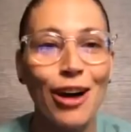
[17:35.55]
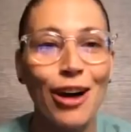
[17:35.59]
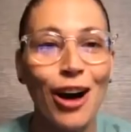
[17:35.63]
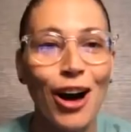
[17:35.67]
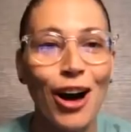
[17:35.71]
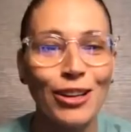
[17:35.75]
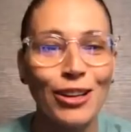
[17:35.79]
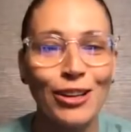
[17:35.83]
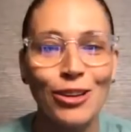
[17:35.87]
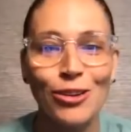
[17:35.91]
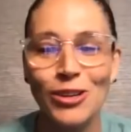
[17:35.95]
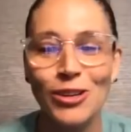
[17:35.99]

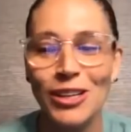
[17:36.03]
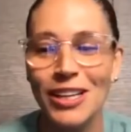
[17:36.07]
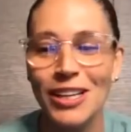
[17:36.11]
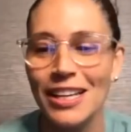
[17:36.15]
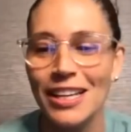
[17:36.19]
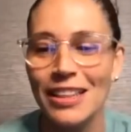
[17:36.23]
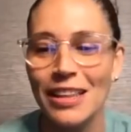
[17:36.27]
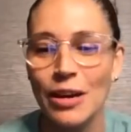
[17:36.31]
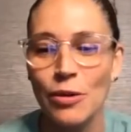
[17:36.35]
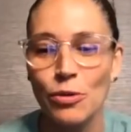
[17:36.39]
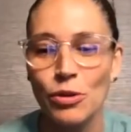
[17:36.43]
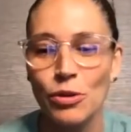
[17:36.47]
thought low key
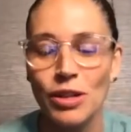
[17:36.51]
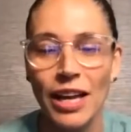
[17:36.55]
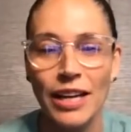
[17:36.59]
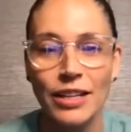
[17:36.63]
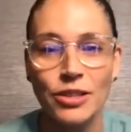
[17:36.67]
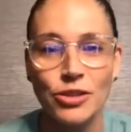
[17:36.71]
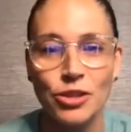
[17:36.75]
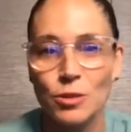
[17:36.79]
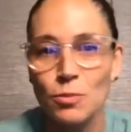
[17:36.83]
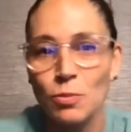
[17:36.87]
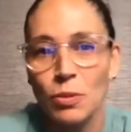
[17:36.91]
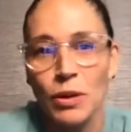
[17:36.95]
they were like
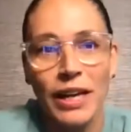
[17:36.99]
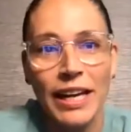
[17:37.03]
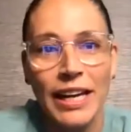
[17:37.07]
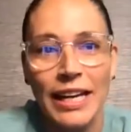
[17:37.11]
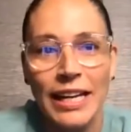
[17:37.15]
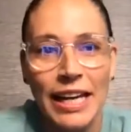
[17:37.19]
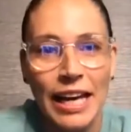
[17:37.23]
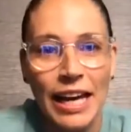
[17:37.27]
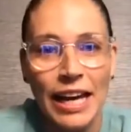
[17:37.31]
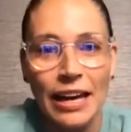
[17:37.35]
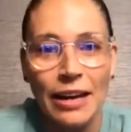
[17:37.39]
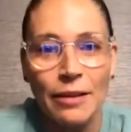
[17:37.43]
just playing
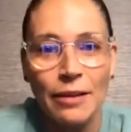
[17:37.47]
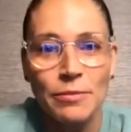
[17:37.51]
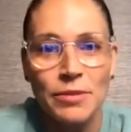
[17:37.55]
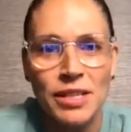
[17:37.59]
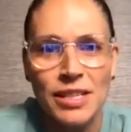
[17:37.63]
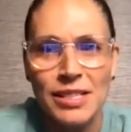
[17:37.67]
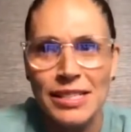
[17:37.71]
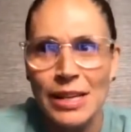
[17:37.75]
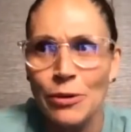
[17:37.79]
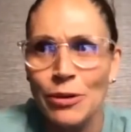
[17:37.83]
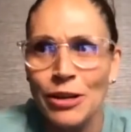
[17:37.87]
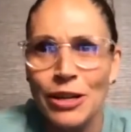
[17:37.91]
games
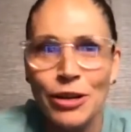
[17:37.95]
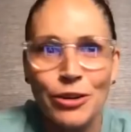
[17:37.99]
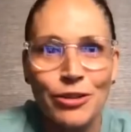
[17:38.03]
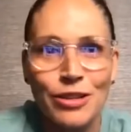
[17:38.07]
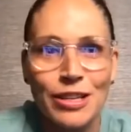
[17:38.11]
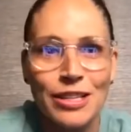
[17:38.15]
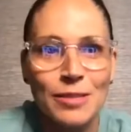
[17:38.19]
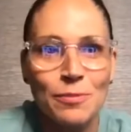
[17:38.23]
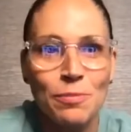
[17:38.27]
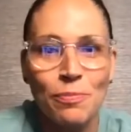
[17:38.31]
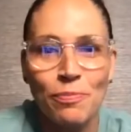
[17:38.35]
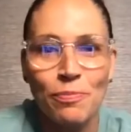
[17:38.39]
because I would hear
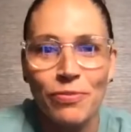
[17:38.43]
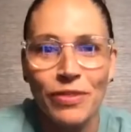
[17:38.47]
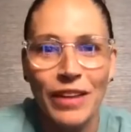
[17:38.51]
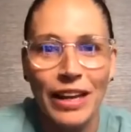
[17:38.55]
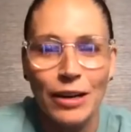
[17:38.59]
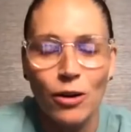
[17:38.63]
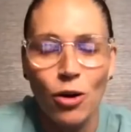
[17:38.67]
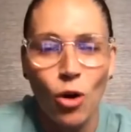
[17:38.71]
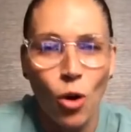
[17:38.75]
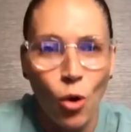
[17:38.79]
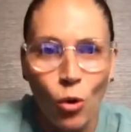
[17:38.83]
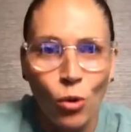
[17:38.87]
these
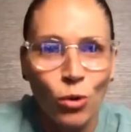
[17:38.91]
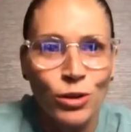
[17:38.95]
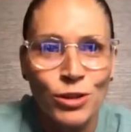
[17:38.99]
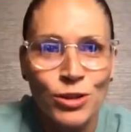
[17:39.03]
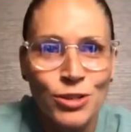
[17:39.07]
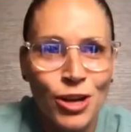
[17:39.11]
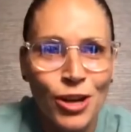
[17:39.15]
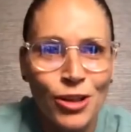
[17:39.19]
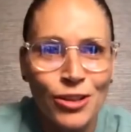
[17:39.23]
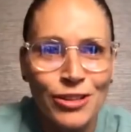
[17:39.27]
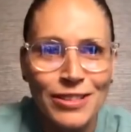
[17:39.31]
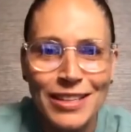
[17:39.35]
like horns
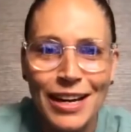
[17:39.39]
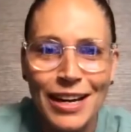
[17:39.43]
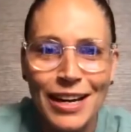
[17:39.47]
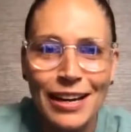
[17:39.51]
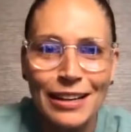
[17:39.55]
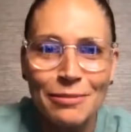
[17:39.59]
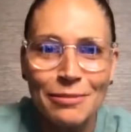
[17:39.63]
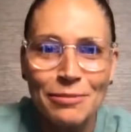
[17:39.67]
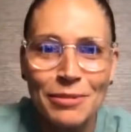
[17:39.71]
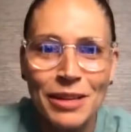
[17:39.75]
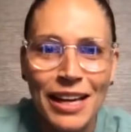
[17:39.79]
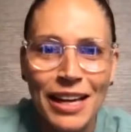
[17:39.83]
all the
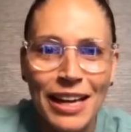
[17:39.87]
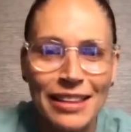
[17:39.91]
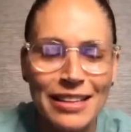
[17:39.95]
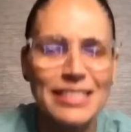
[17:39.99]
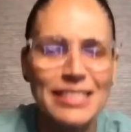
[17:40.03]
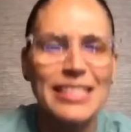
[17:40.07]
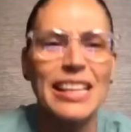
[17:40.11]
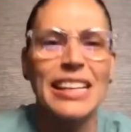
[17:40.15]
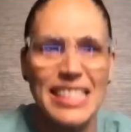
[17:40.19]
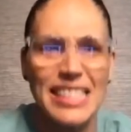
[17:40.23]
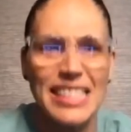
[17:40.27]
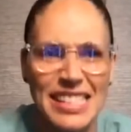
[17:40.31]
time.
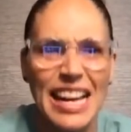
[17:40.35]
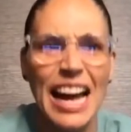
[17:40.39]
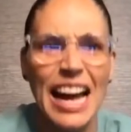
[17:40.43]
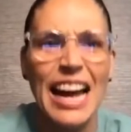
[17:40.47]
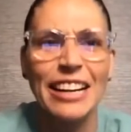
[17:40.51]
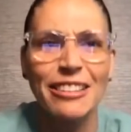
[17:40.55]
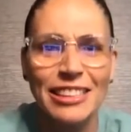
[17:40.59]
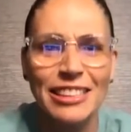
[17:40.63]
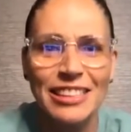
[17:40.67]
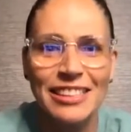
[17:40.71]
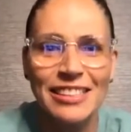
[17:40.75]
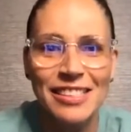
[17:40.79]
These like
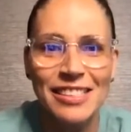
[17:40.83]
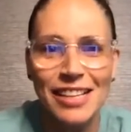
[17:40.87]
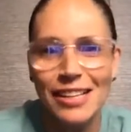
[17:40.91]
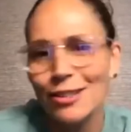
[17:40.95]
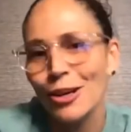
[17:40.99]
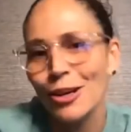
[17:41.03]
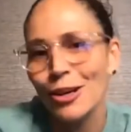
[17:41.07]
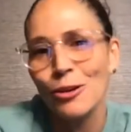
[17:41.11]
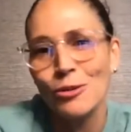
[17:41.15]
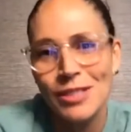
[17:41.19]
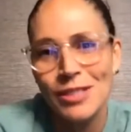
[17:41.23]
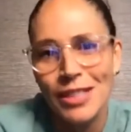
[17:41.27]
sirens. I
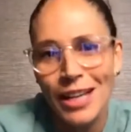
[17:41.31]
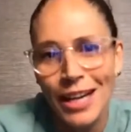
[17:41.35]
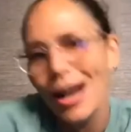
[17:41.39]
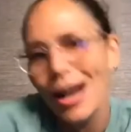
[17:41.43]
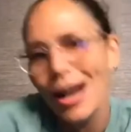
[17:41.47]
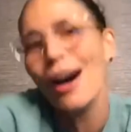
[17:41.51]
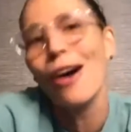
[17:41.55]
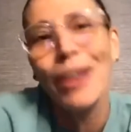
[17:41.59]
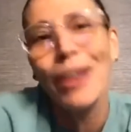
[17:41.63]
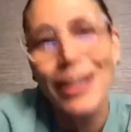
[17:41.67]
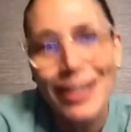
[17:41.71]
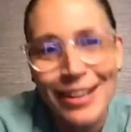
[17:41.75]
thought it was like,
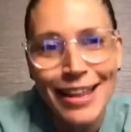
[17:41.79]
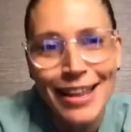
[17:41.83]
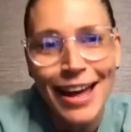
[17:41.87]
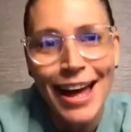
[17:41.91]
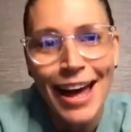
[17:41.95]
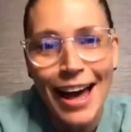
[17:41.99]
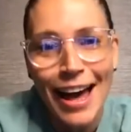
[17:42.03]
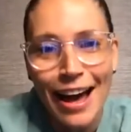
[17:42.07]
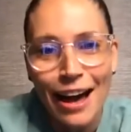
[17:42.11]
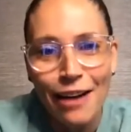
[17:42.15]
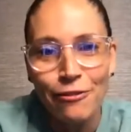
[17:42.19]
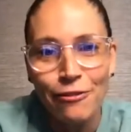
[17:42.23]
oh, for the
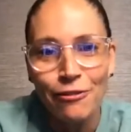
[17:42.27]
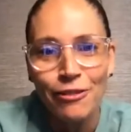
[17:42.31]
half.